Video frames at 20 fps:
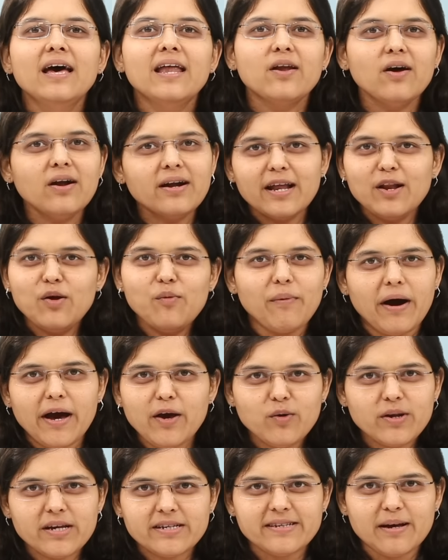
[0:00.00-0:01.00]
Now, I'll tell you my
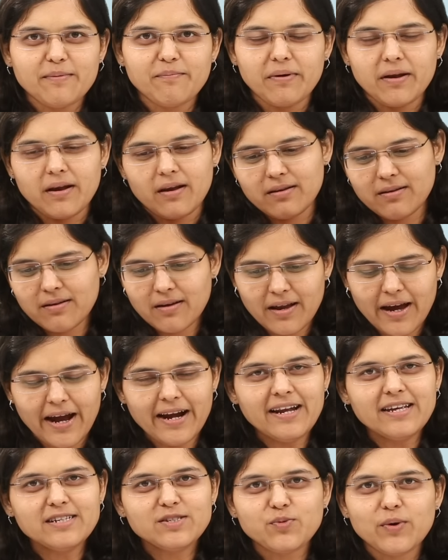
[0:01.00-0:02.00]
own example.
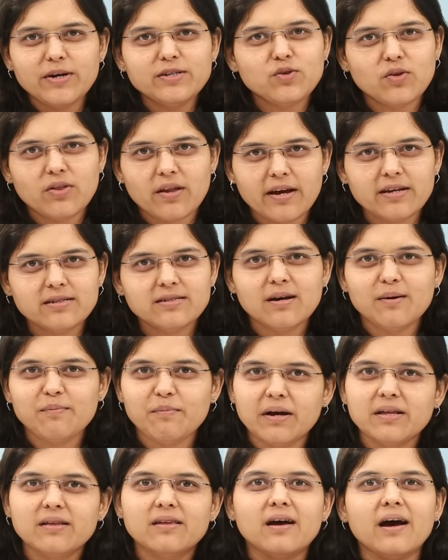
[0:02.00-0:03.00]
At least twice or thrice a
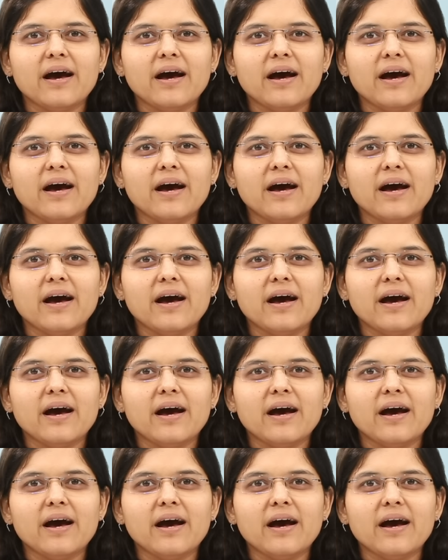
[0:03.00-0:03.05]
month,